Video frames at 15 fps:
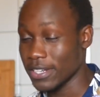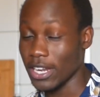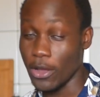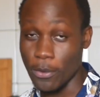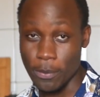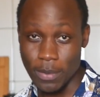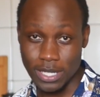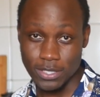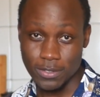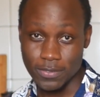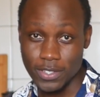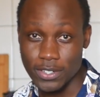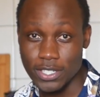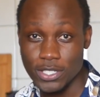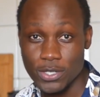Now, part
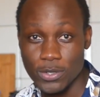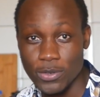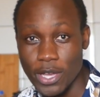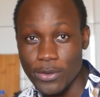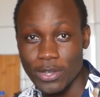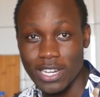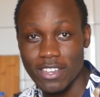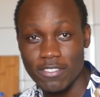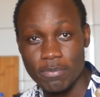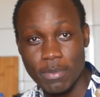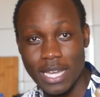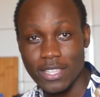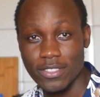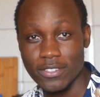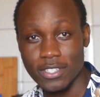of the reason why we
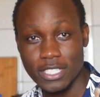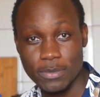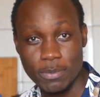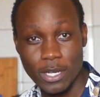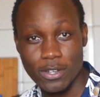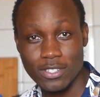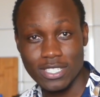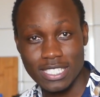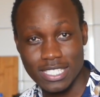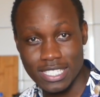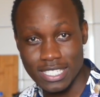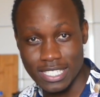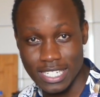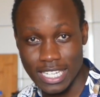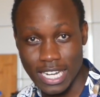love Python is because
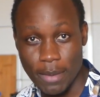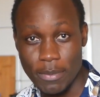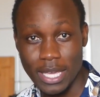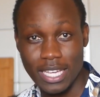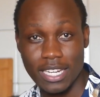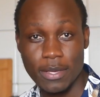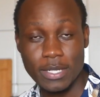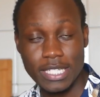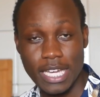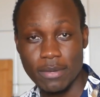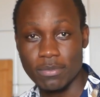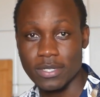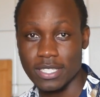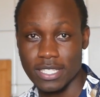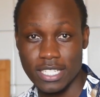it's dynamically
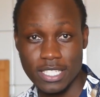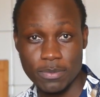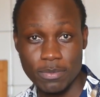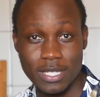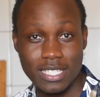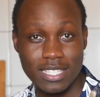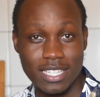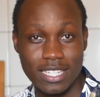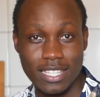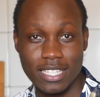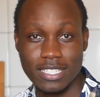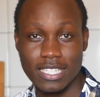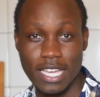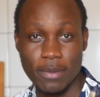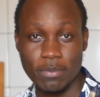typed. And this means that
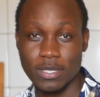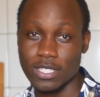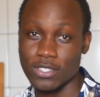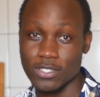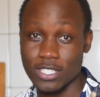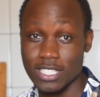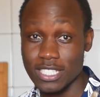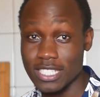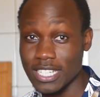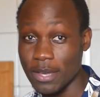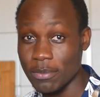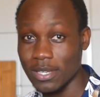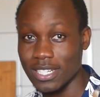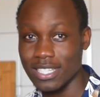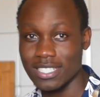the type is not
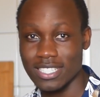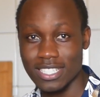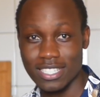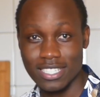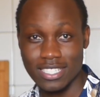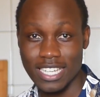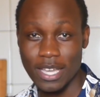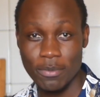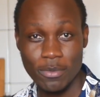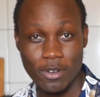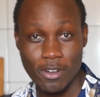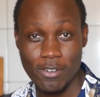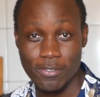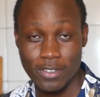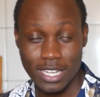determined until the
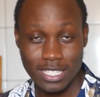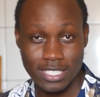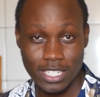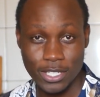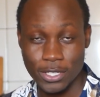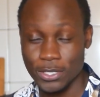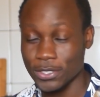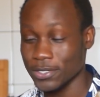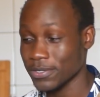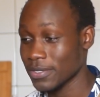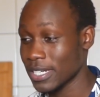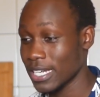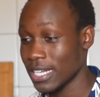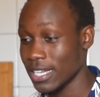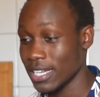time of execution.
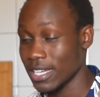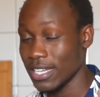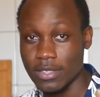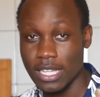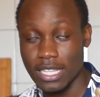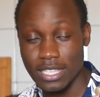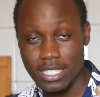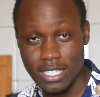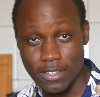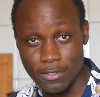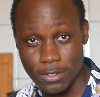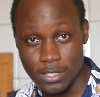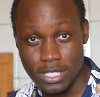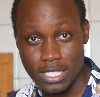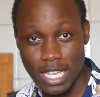And this
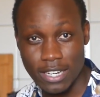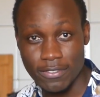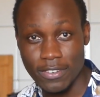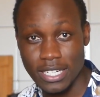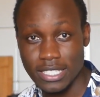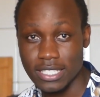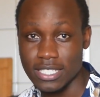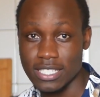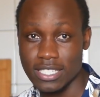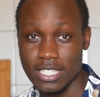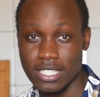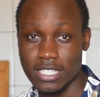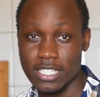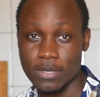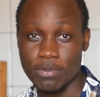affords advantages
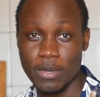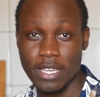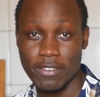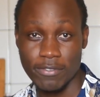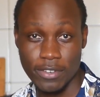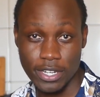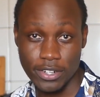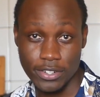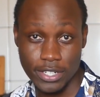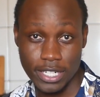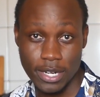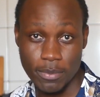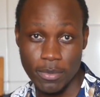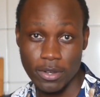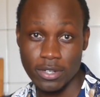such as being very
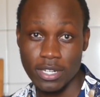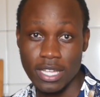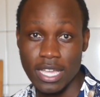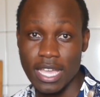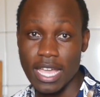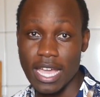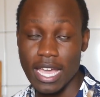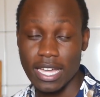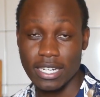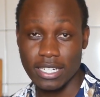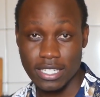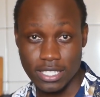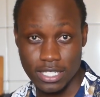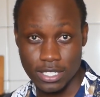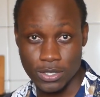readable
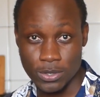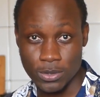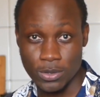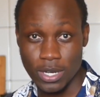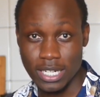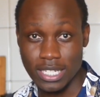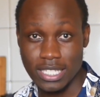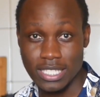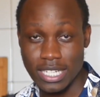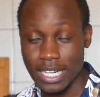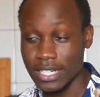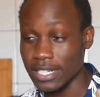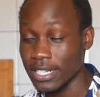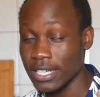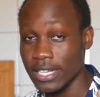and easy to
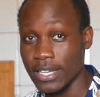understand.